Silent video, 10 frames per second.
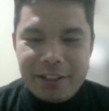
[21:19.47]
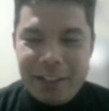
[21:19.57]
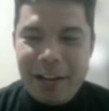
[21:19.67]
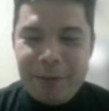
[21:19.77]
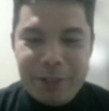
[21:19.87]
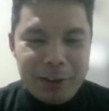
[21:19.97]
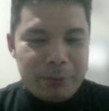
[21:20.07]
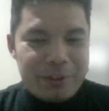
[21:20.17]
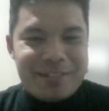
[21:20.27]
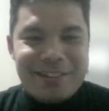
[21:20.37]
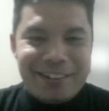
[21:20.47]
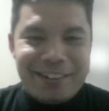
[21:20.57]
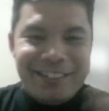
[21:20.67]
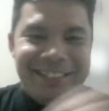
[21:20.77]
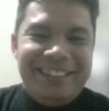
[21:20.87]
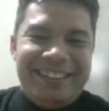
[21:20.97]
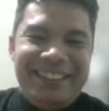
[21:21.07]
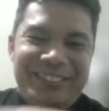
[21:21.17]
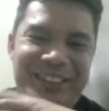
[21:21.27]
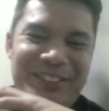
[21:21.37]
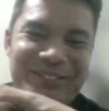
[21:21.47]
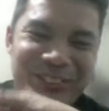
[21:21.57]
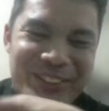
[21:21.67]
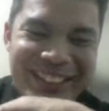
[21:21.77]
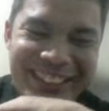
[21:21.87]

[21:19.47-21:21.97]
Yeah, final words, Darian. We have more.